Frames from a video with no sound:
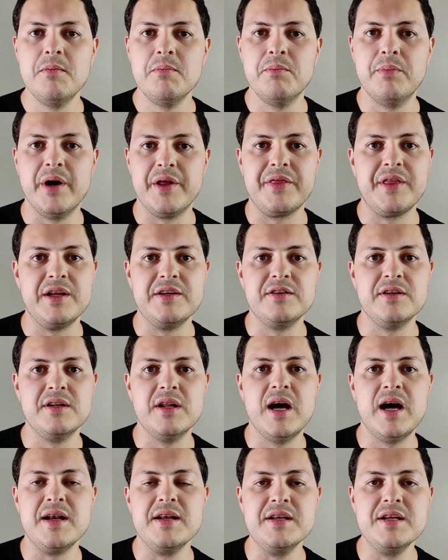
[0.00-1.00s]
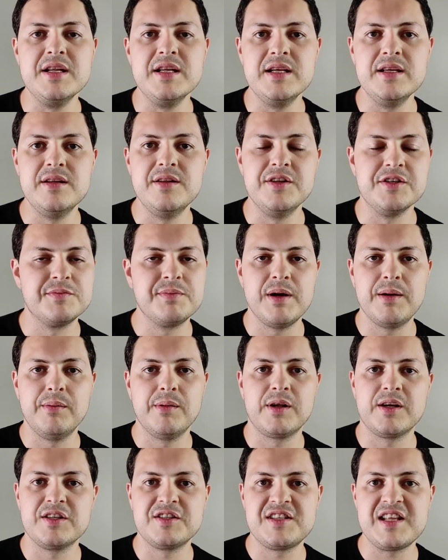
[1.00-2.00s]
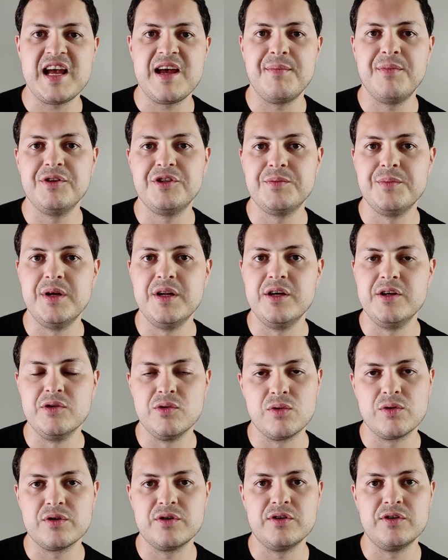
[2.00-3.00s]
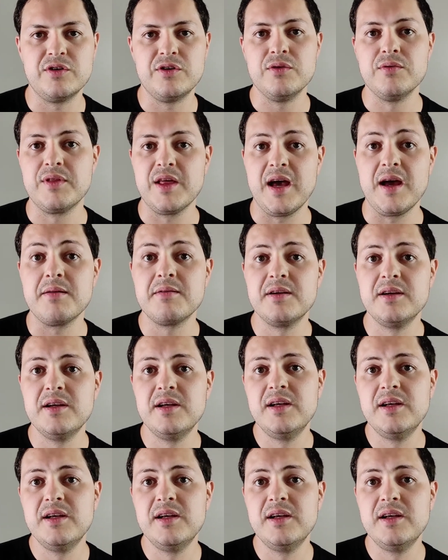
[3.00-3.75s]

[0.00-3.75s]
but they did not need this public establishment in order to do that.